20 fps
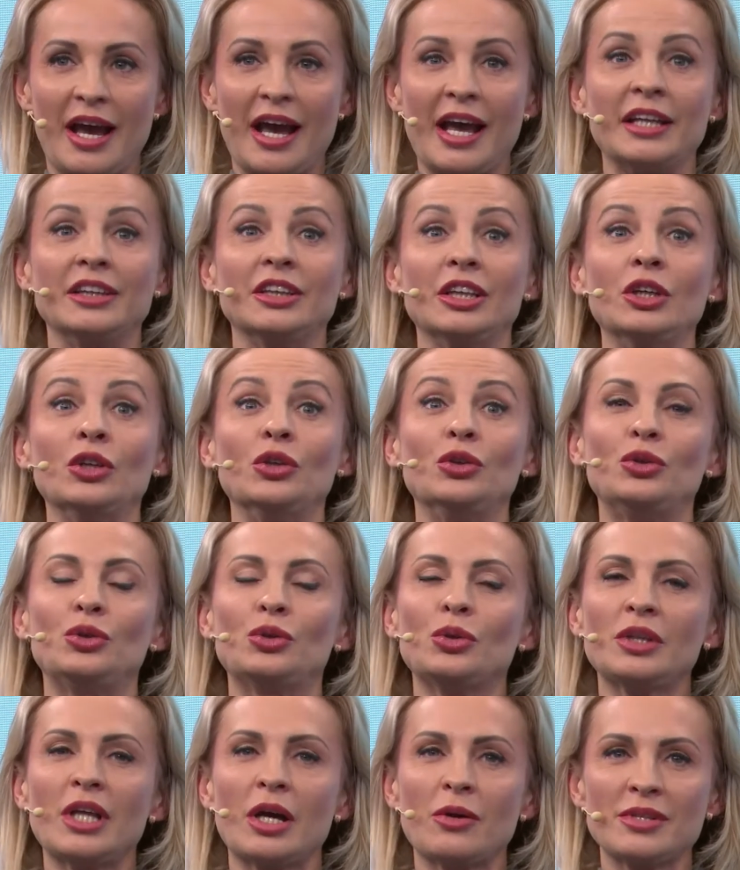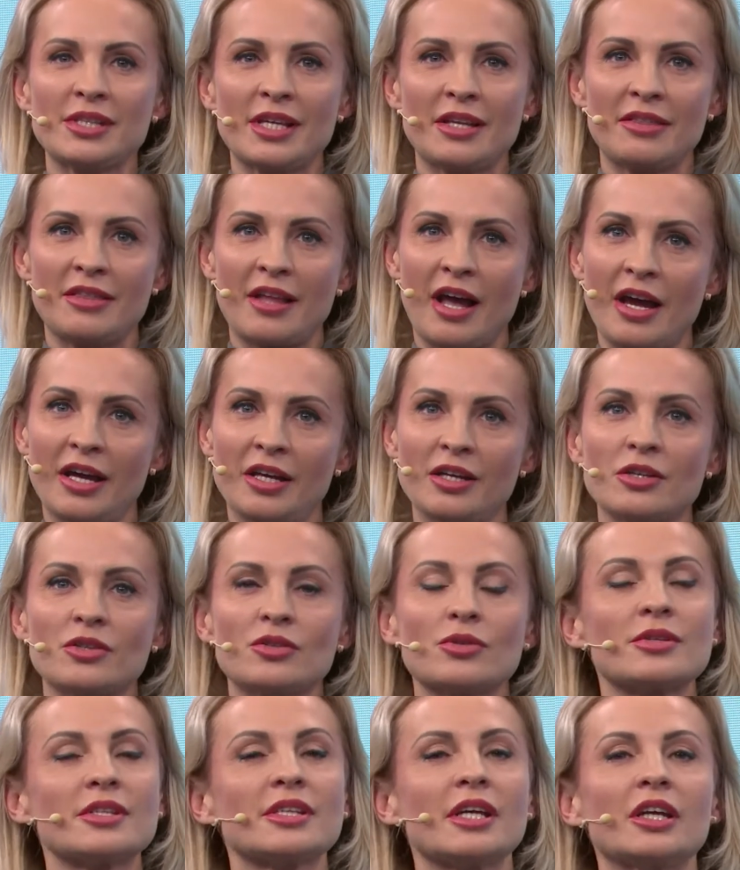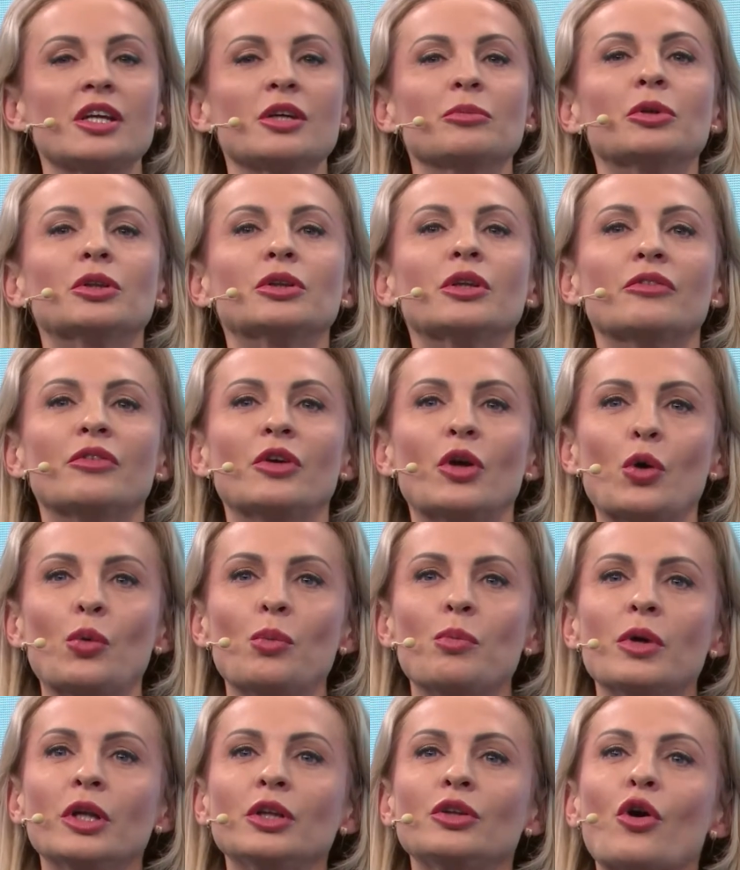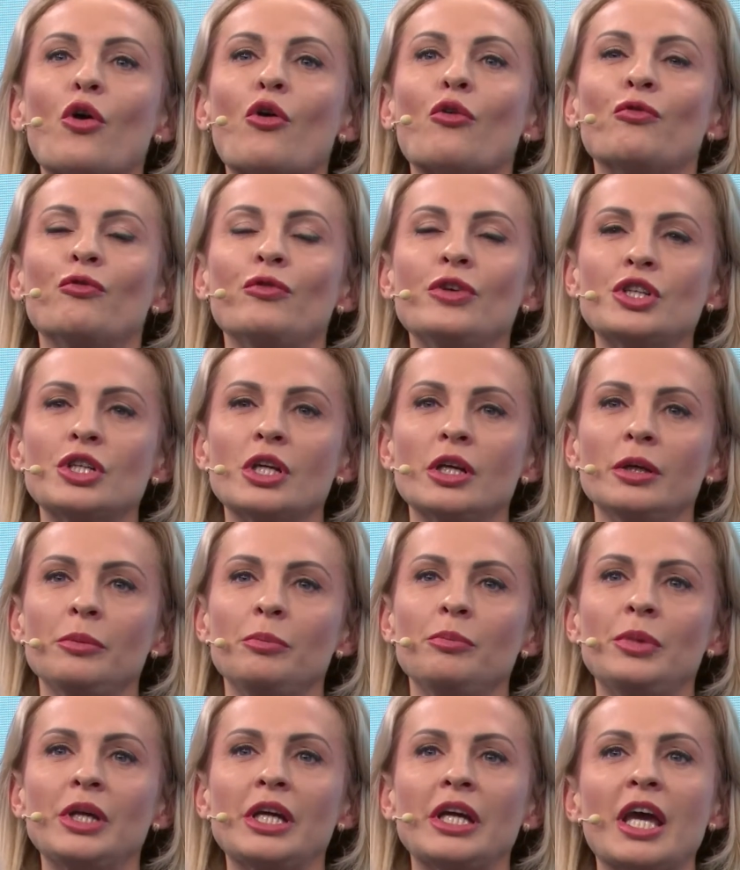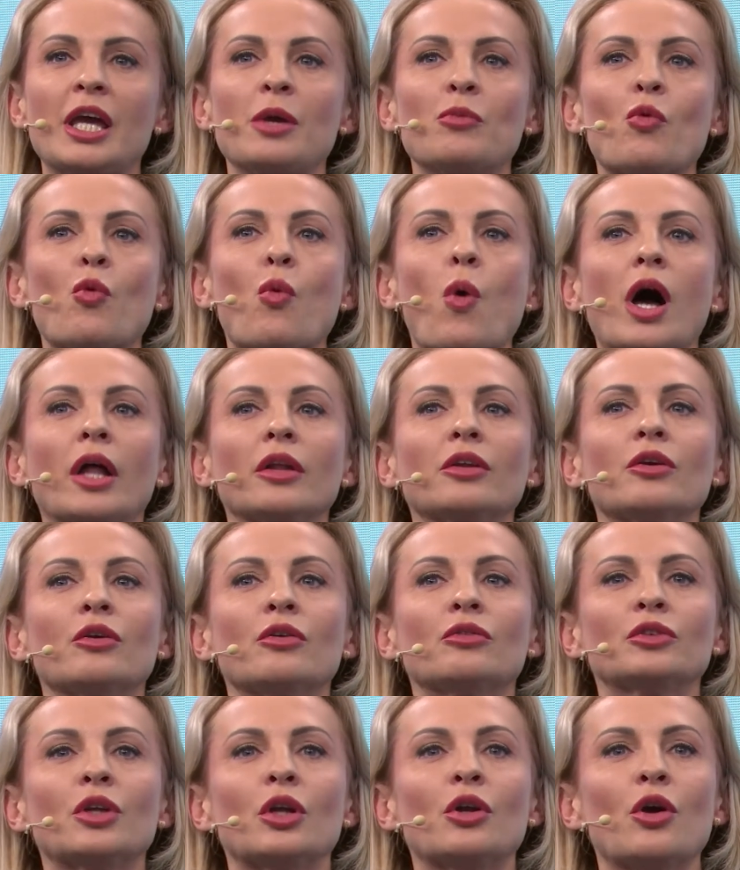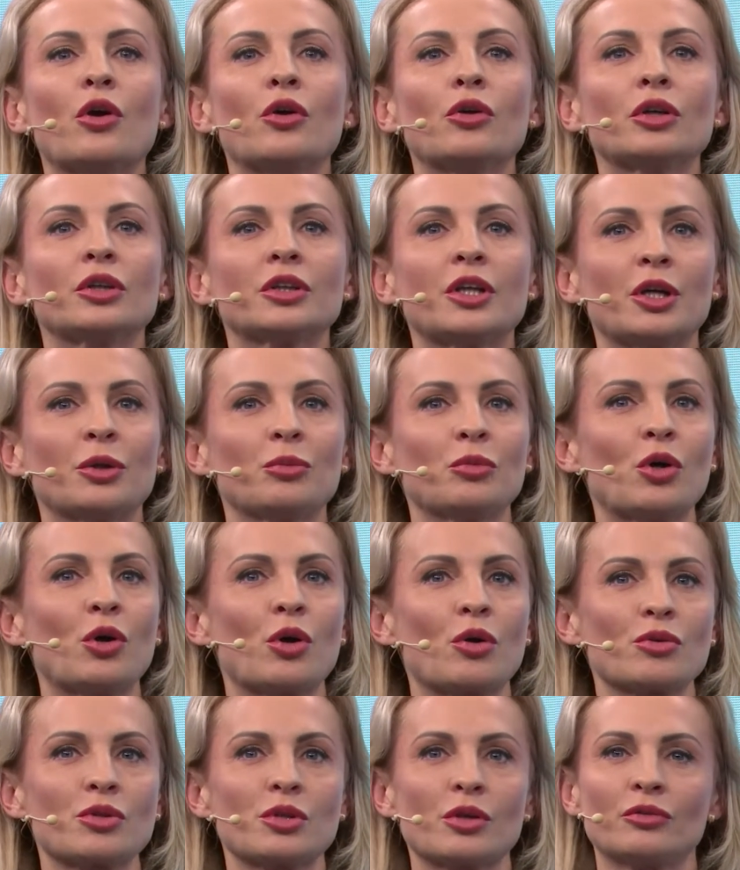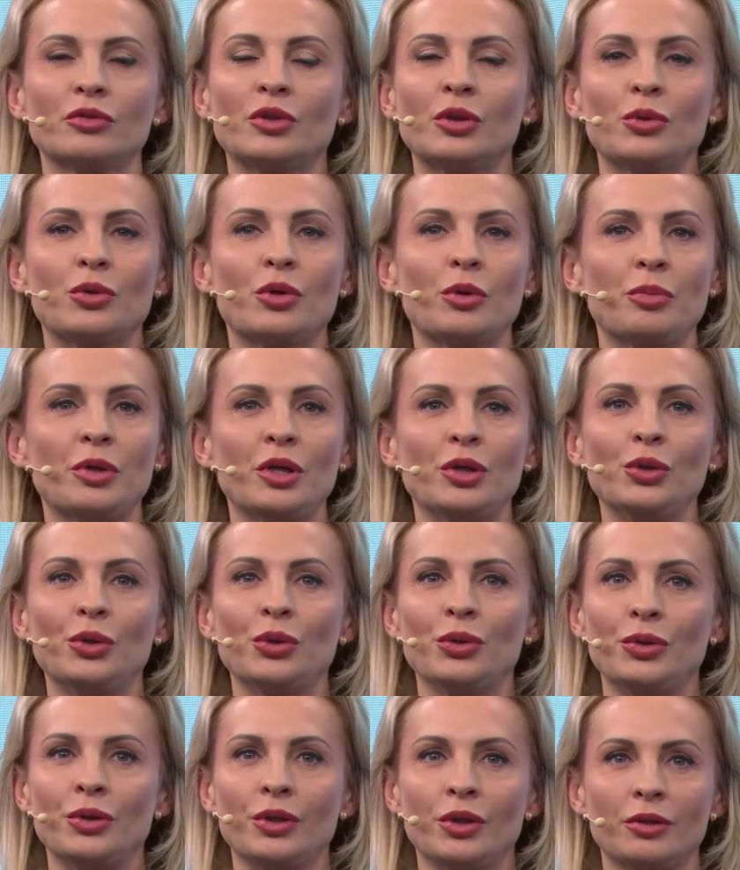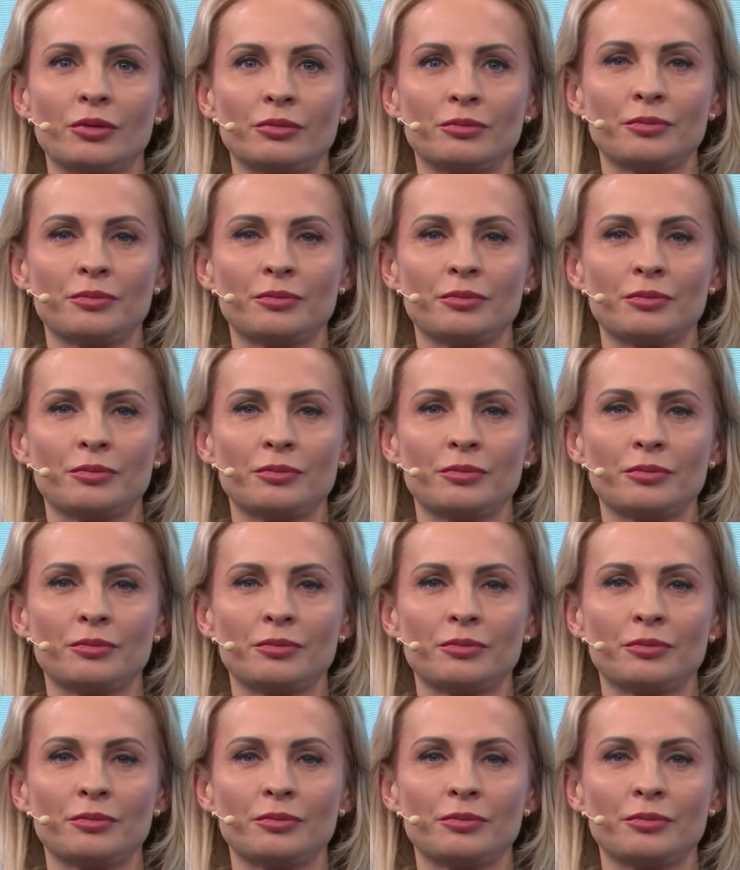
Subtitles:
and in 2009, sustainable development officially became one of the long-term goals of the European Union.